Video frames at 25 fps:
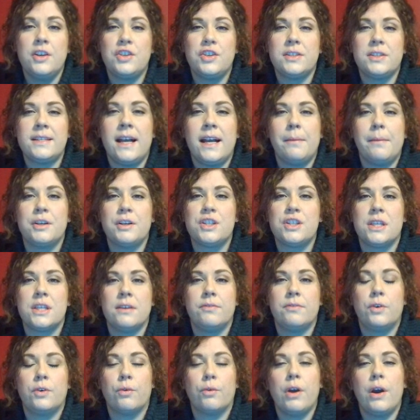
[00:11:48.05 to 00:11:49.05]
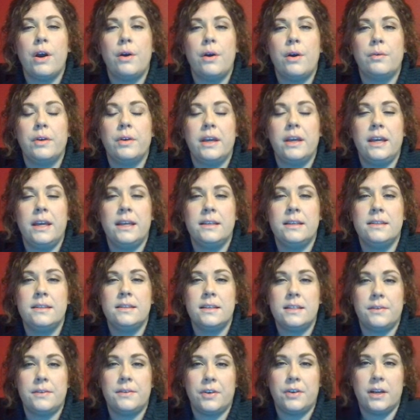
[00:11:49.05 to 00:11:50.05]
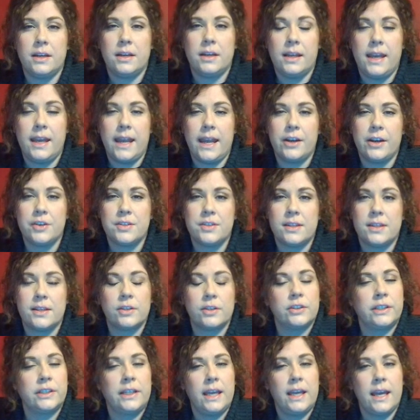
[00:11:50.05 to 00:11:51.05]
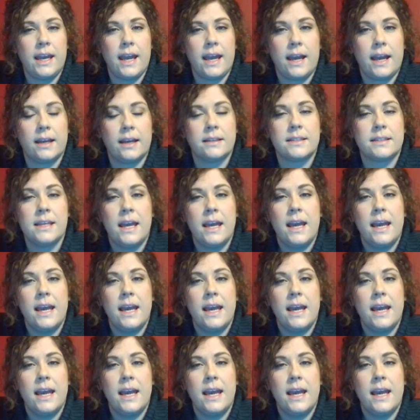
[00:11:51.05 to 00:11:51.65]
just how much they've grown in the different indicators that they're looking at.